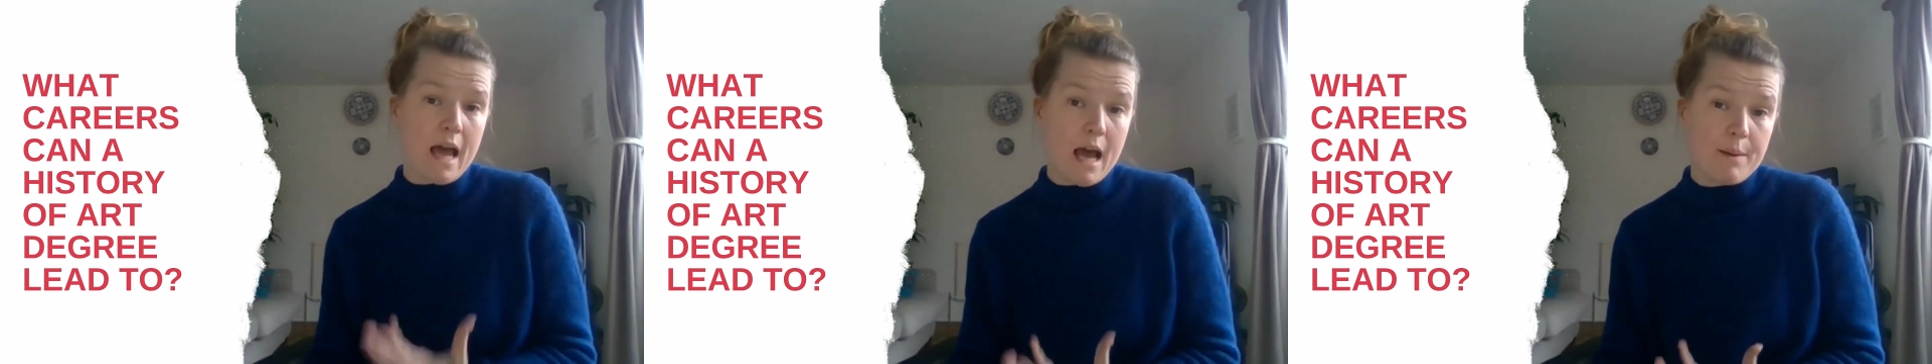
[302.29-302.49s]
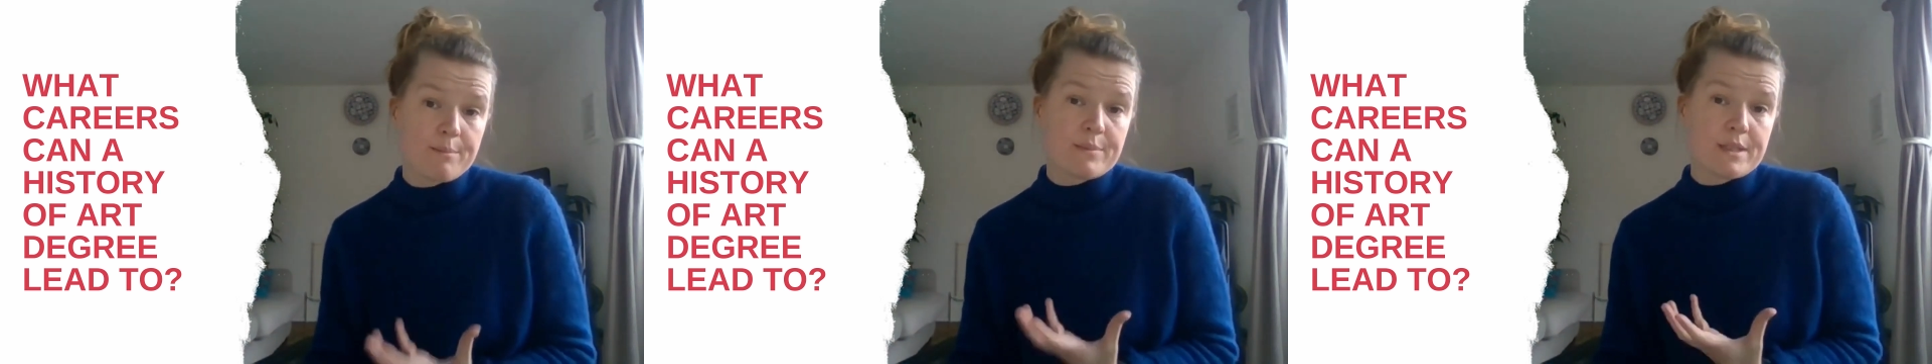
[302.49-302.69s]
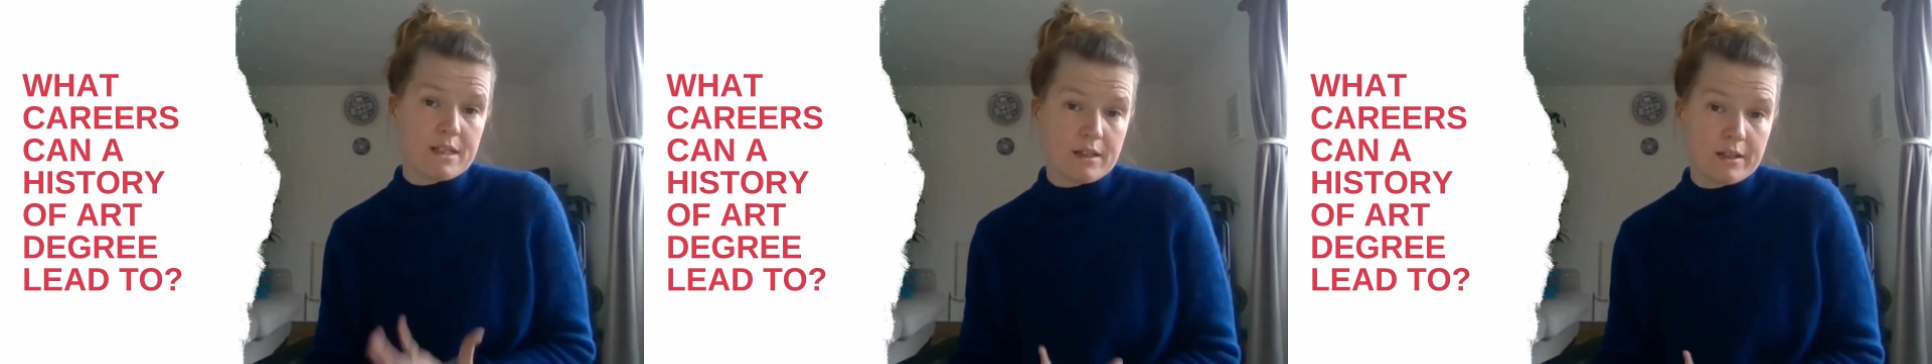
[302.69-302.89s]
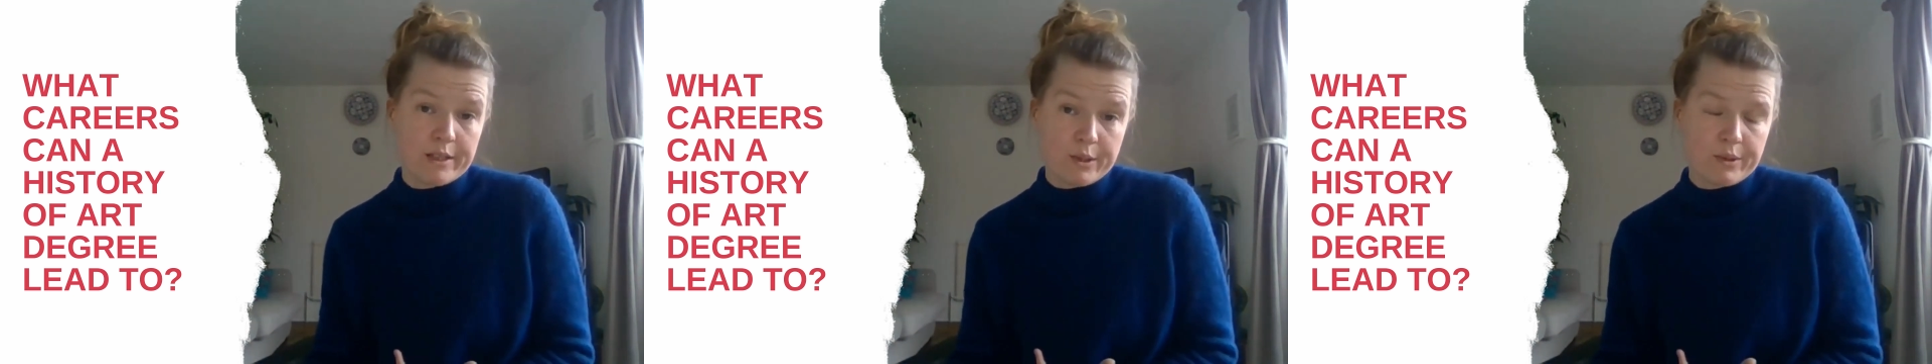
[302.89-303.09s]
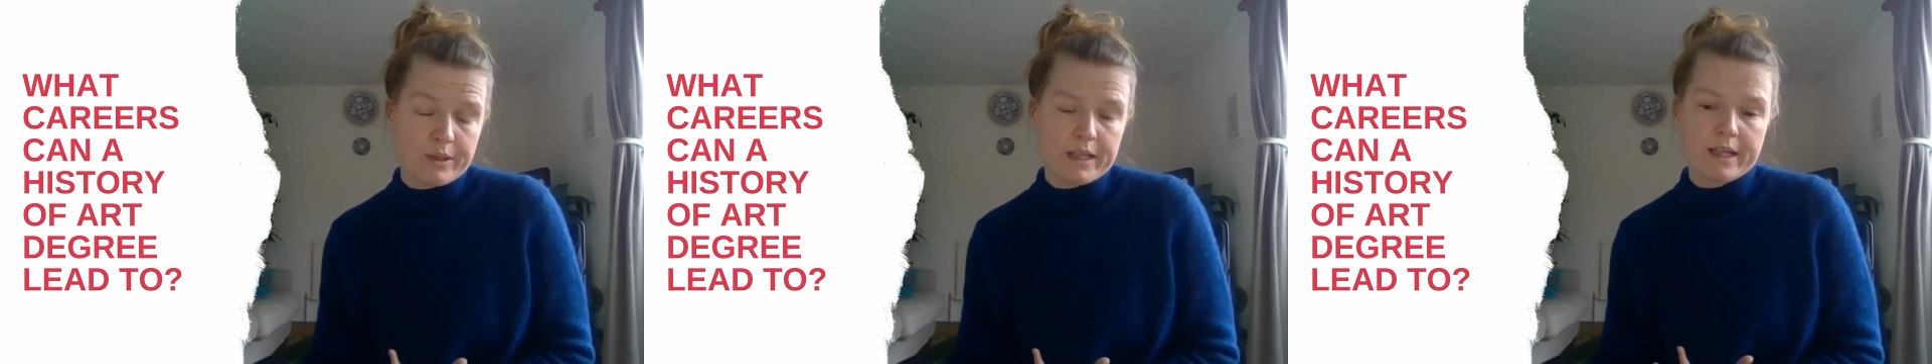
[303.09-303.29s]

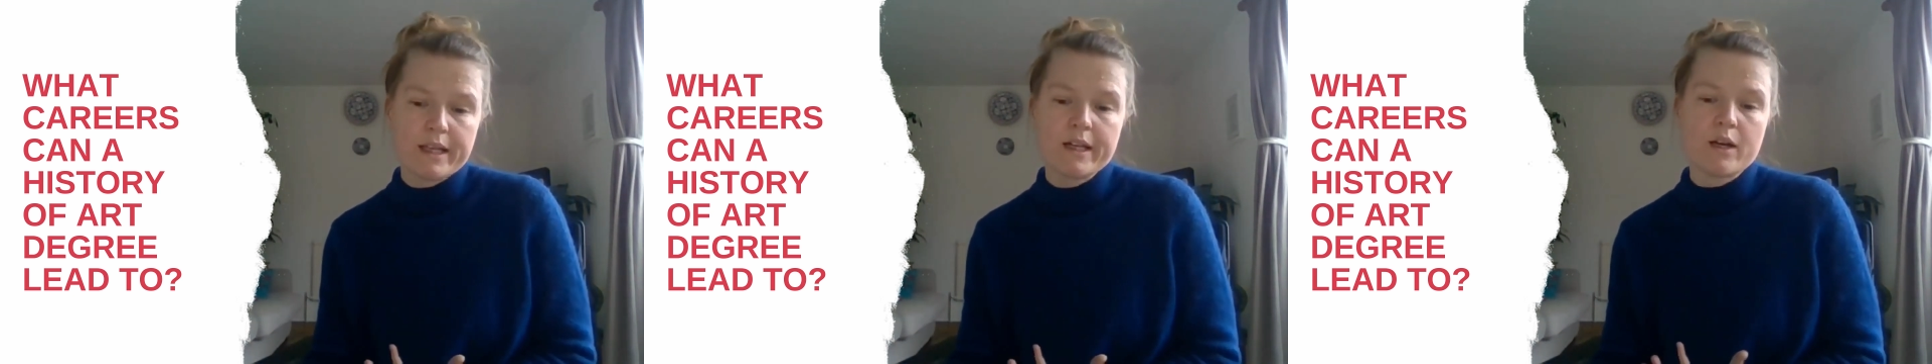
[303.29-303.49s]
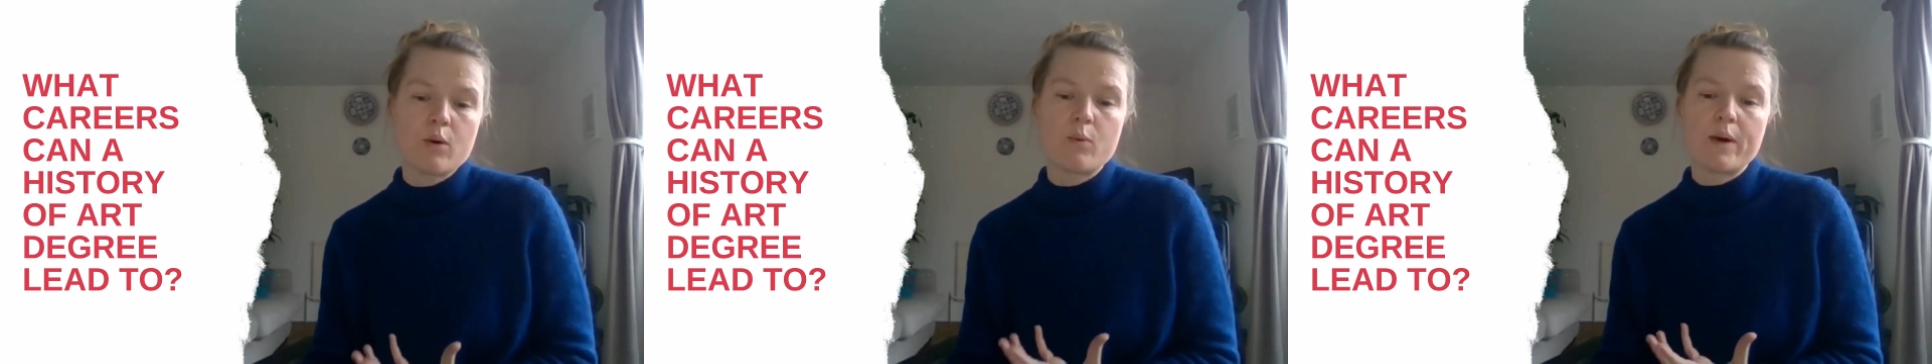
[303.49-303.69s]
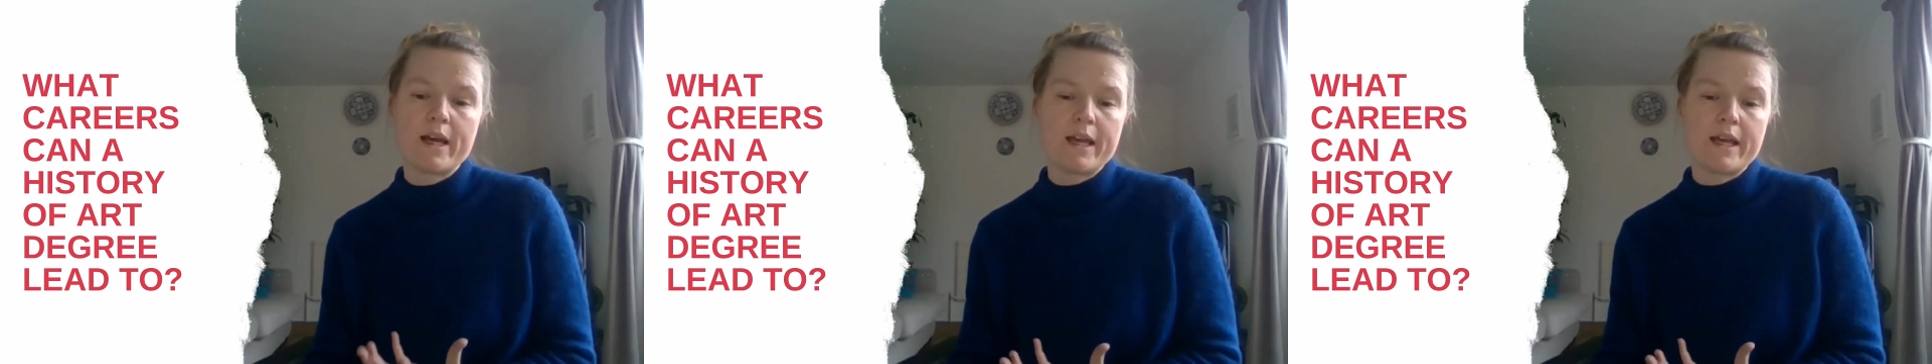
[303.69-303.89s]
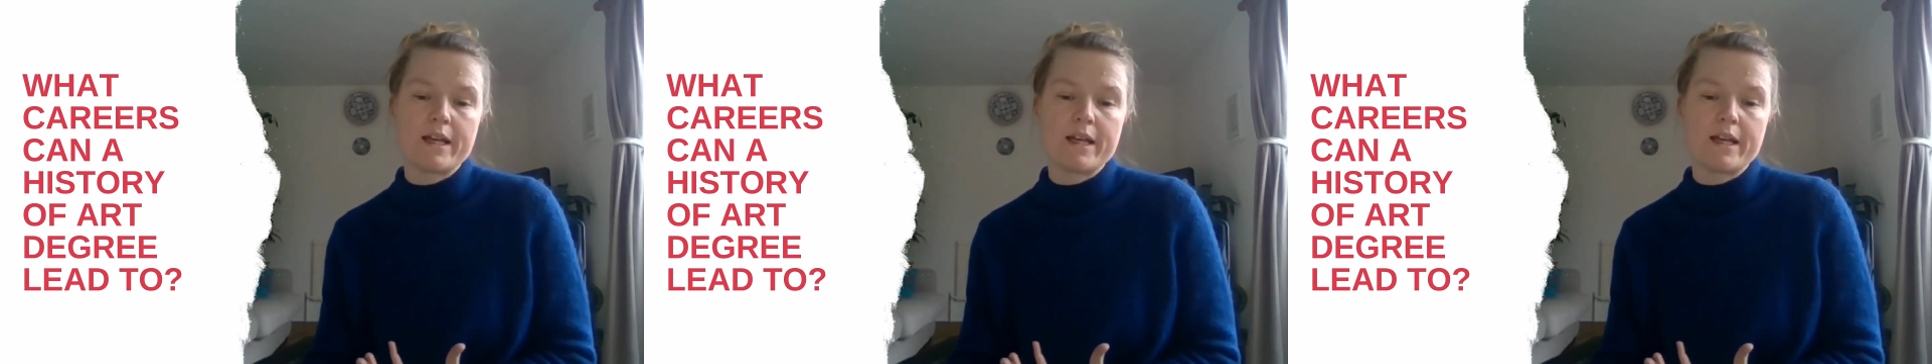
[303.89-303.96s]
absolutely a way